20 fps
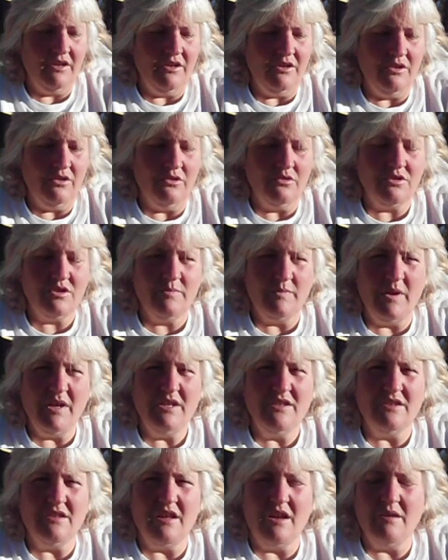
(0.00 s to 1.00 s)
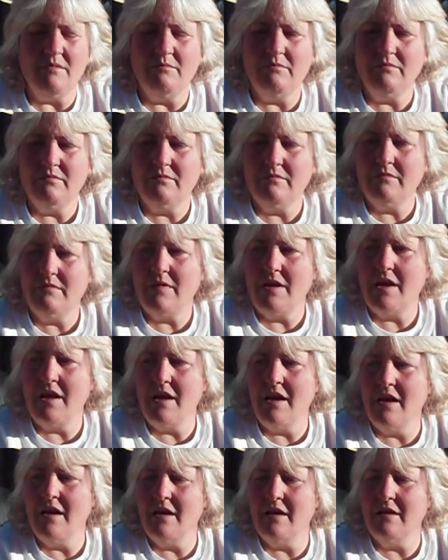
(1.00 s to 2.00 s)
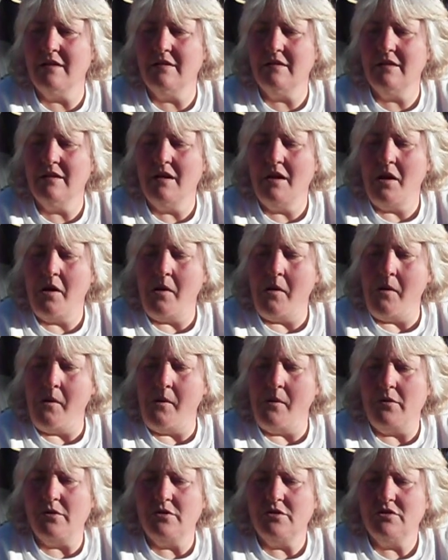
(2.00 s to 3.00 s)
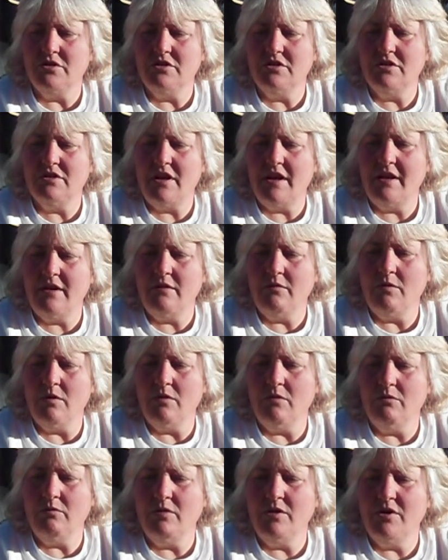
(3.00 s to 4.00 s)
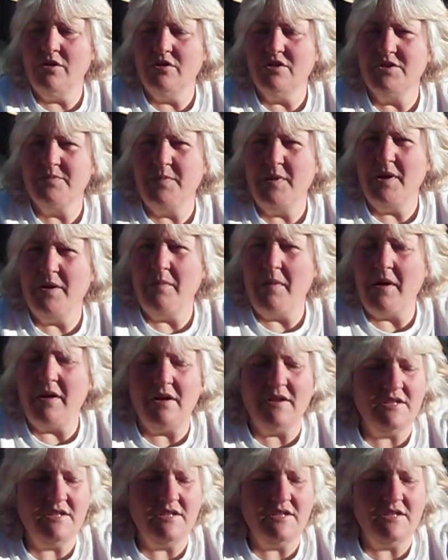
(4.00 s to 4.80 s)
you know, speak to them. And she's like, well, what are you going to speak about?